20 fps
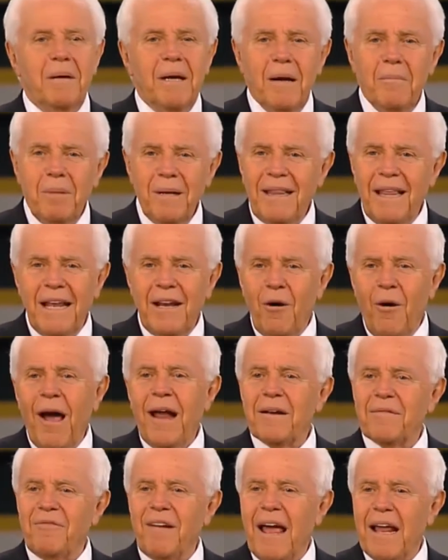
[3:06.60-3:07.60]
But they know
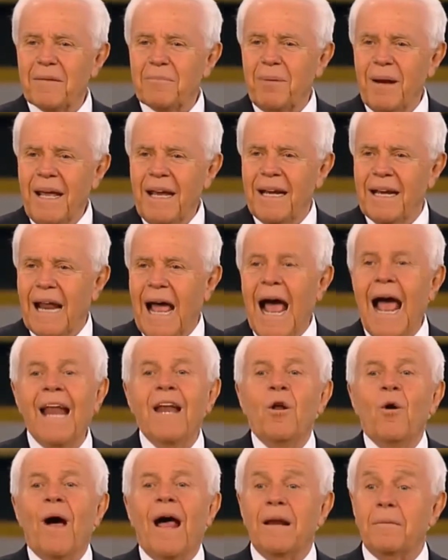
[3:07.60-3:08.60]
how to fly the plane. I
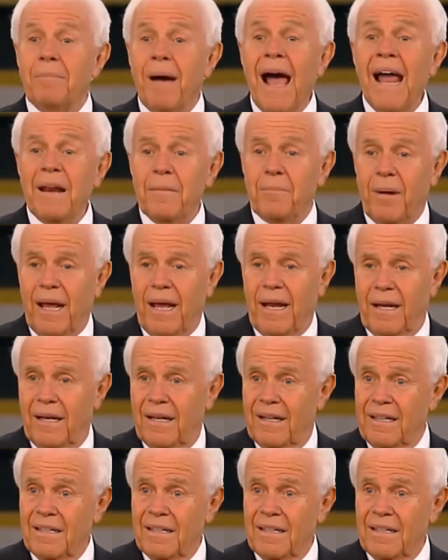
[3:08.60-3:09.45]
know how to buy the plane.